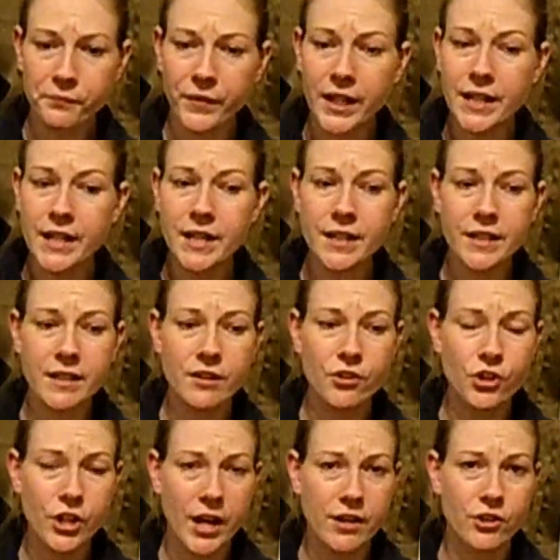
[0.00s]
Any
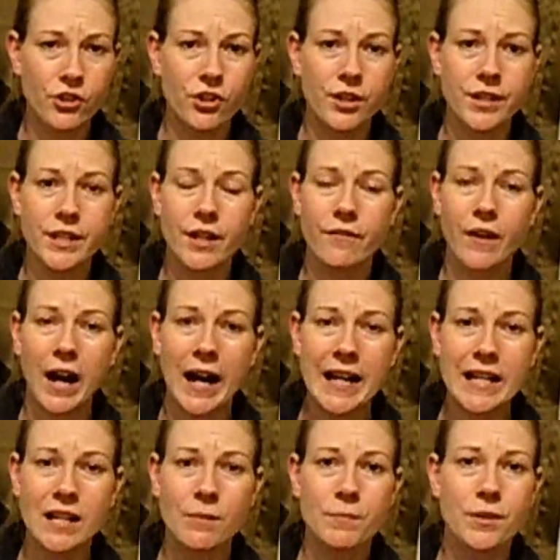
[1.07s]
suggestions of
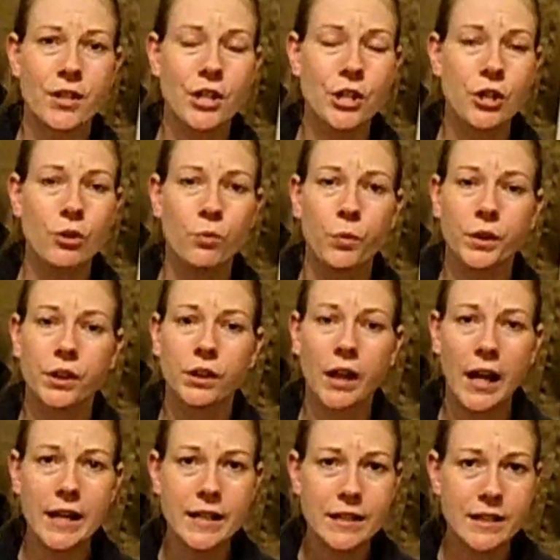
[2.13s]
items that you would
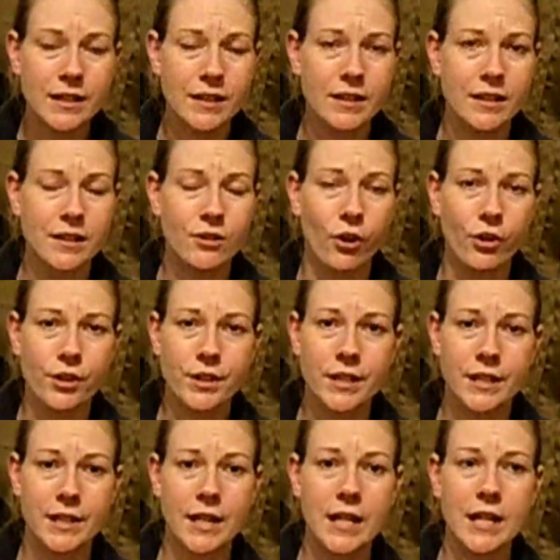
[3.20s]
like to start
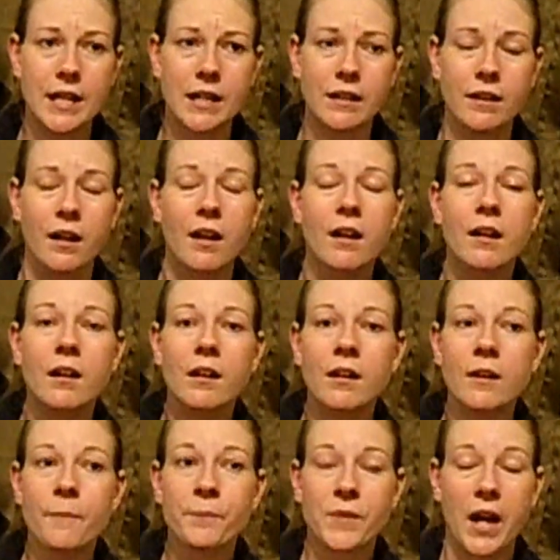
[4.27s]
seeing
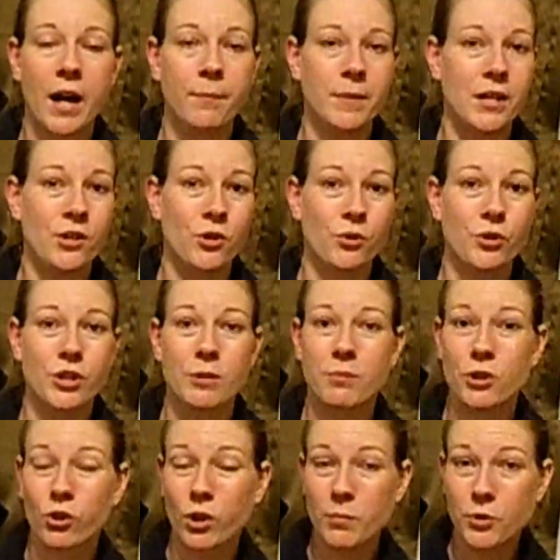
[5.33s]
in your
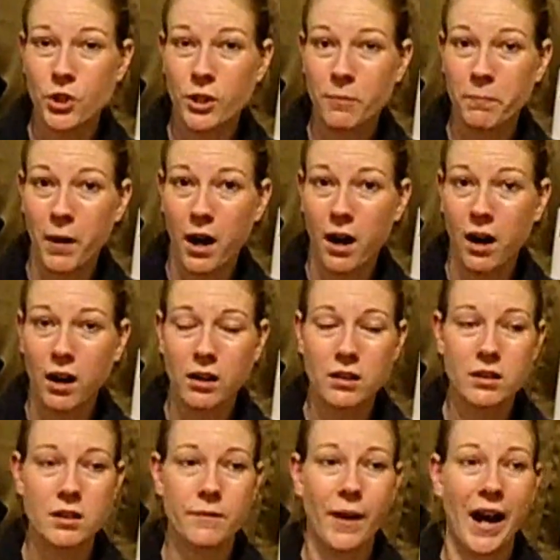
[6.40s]
subscription box,
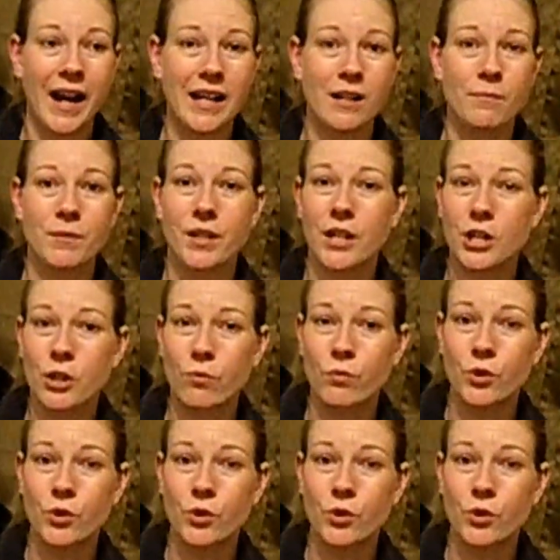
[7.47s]
items that you